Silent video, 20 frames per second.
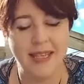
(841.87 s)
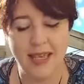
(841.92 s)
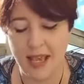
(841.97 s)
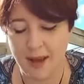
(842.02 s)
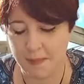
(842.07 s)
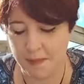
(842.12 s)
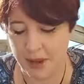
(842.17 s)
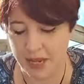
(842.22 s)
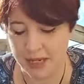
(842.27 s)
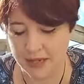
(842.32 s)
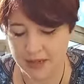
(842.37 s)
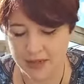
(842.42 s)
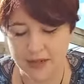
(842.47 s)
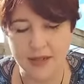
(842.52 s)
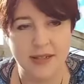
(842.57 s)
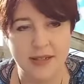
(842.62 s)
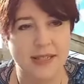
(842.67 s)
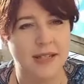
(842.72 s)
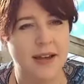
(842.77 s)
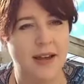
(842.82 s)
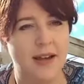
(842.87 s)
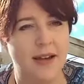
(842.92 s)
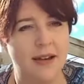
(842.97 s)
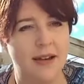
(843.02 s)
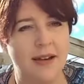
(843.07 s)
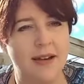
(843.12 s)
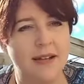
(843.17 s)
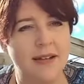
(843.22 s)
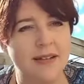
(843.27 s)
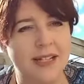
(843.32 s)
the Abundance
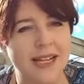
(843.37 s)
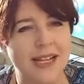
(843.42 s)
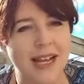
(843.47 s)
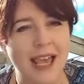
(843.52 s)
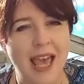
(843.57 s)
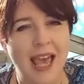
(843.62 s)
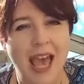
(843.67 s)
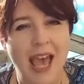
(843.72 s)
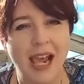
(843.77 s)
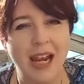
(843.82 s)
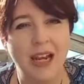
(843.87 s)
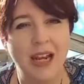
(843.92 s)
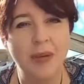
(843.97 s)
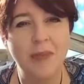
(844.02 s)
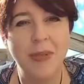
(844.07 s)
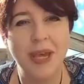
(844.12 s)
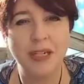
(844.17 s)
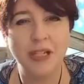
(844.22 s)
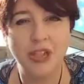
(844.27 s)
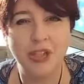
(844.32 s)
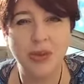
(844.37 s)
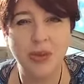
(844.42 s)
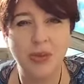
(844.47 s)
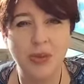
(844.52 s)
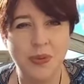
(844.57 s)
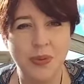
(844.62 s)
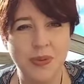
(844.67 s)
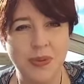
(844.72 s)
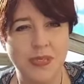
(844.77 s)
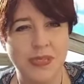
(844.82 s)
card,
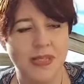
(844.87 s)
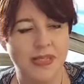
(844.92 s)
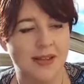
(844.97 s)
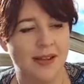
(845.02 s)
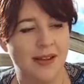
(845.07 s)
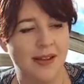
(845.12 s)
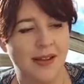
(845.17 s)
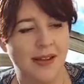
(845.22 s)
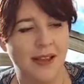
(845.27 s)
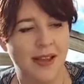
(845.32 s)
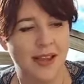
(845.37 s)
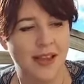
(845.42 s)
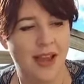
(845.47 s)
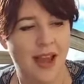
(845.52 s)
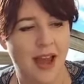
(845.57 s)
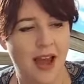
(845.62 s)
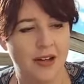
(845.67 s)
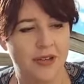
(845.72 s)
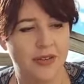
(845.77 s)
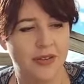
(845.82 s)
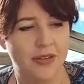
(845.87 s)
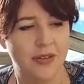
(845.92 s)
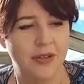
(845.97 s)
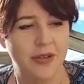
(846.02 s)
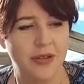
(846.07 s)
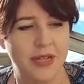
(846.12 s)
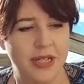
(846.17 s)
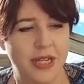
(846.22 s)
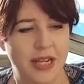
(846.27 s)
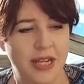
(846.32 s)
Elementals, card
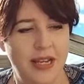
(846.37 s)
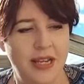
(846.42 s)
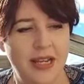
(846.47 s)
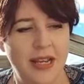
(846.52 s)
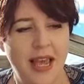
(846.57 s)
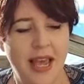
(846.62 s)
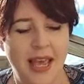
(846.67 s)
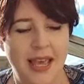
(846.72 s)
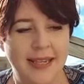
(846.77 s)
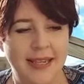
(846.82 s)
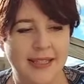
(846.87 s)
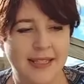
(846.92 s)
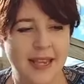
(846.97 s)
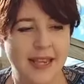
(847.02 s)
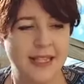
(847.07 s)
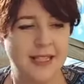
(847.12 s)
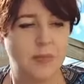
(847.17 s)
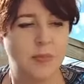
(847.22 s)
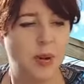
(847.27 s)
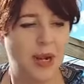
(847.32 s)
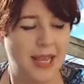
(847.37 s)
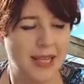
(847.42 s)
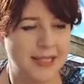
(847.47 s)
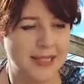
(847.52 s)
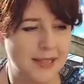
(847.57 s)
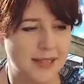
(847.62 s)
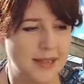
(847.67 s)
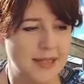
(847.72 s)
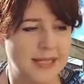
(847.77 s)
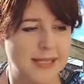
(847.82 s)
30. It says
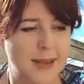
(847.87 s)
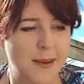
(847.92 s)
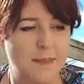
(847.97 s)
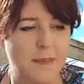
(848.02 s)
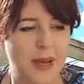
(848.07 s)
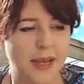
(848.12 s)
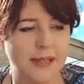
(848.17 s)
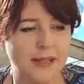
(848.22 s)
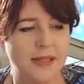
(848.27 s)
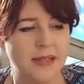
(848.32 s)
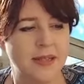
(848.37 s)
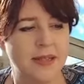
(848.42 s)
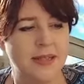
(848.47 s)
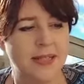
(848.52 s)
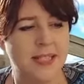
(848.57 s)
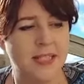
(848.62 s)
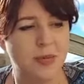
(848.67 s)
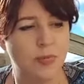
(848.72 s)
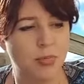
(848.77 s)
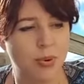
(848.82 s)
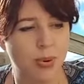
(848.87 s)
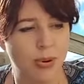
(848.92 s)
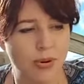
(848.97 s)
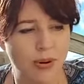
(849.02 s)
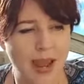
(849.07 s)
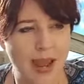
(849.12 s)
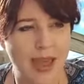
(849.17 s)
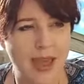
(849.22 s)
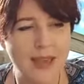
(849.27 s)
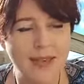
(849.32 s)
blessings, abundance,
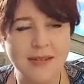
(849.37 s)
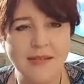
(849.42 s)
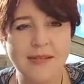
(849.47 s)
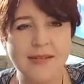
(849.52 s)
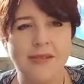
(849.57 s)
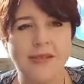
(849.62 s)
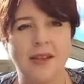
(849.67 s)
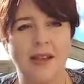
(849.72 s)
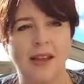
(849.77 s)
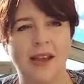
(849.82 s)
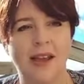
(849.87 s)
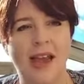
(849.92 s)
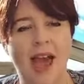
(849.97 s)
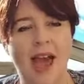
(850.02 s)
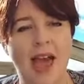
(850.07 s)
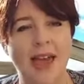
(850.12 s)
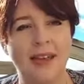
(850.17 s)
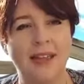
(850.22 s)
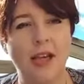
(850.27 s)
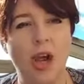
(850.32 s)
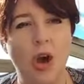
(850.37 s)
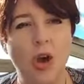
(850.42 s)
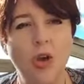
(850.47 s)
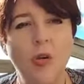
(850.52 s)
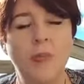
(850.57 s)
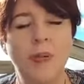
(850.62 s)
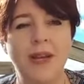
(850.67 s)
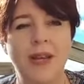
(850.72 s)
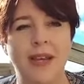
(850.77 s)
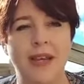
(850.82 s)
prayers, and
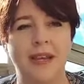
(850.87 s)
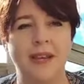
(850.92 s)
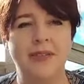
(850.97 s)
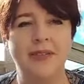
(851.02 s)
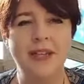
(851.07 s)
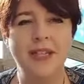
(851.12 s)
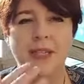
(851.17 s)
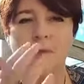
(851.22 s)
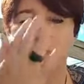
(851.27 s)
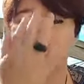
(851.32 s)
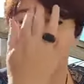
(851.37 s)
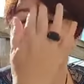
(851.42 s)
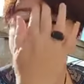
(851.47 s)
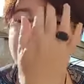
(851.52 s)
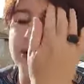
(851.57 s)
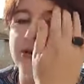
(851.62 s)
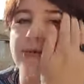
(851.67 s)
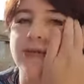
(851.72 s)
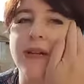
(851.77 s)
opening. This brings a